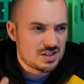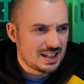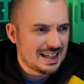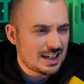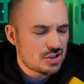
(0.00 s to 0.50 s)
to the
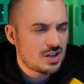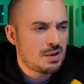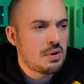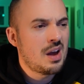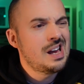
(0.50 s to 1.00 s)

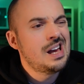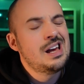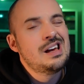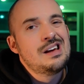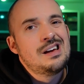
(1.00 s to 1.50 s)
leadership,
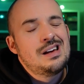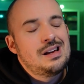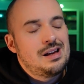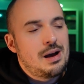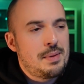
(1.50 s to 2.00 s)

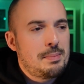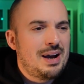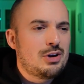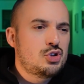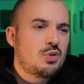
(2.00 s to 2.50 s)
I mean,
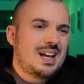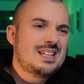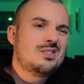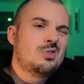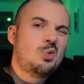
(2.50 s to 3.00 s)
Battleshock
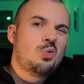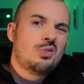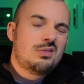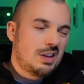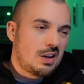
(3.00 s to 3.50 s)
isn't all,
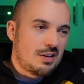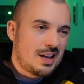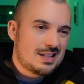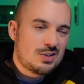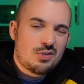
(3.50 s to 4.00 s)
you know,
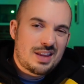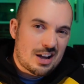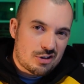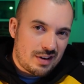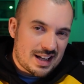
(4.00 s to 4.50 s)
it's not
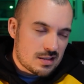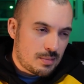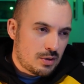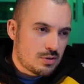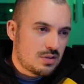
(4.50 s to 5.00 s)
that great to
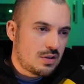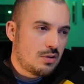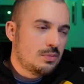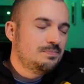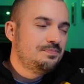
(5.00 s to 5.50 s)
be honest with
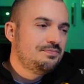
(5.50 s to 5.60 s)
you.